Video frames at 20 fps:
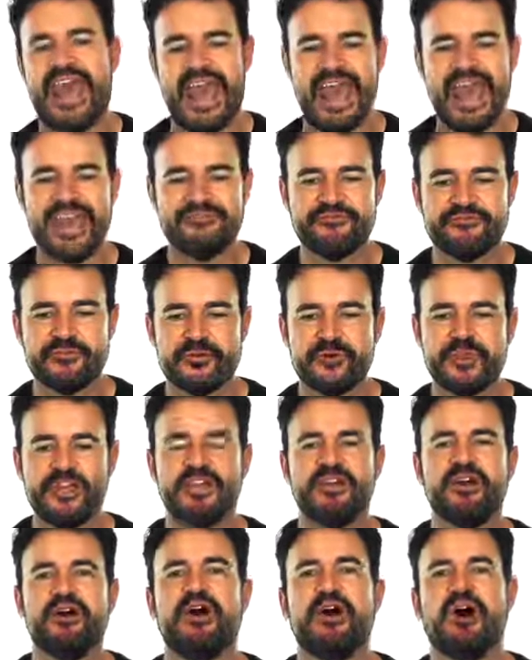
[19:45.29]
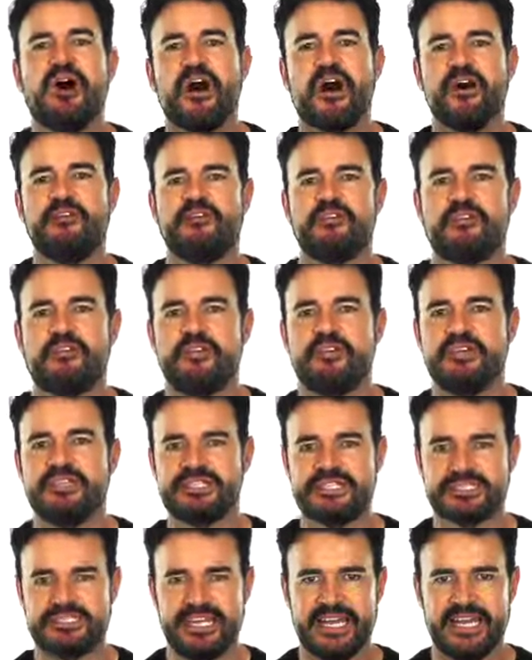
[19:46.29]
Every other
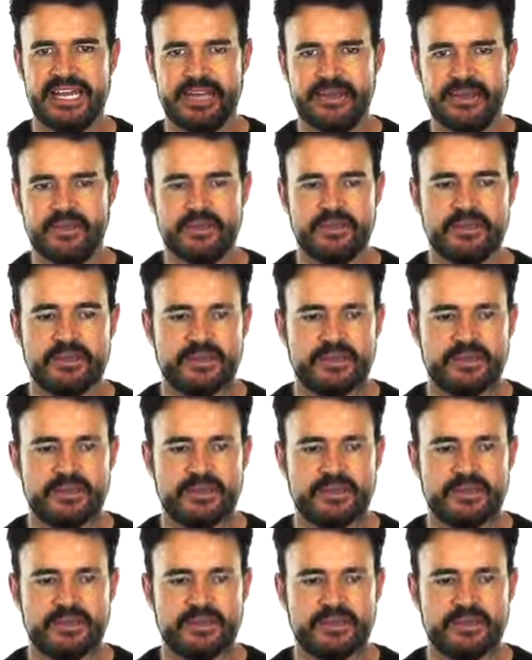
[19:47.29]
day.